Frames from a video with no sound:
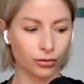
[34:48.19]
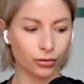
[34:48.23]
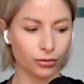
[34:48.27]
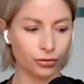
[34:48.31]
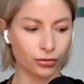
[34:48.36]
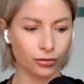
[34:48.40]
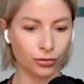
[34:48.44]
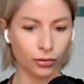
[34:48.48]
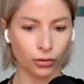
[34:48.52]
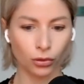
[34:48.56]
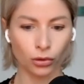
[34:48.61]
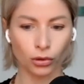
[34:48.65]

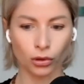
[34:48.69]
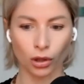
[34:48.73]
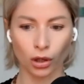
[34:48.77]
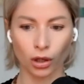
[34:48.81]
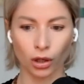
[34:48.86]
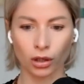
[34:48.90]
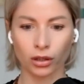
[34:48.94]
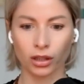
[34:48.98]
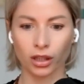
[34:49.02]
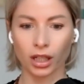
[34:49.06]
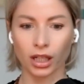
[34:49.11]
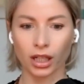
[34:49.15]
full
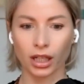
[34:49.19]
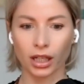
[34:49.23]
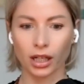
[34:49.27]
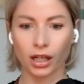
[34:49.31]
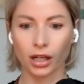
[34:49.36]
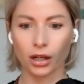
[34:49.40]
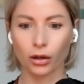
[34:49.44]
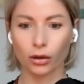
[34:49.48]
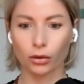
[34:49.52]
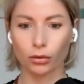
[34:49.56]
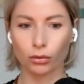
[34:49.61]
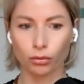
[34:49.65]
on
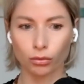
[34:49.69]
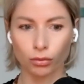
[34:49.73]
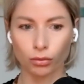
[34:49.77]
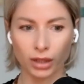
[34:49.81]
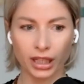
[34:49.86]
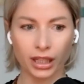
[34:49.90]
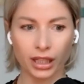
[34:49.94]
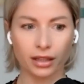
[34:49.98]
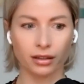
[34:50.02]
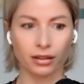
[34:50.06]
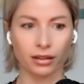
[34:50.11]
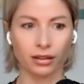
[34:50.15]

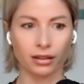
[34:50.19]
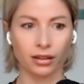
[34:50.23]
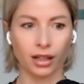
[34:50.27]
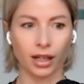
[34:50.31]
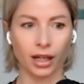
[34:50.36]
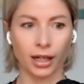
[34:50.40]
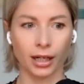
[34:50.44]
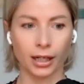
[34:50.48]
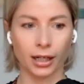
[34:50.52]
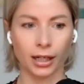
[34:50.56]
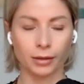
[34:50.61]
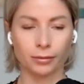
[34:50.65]

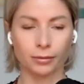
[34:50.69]
real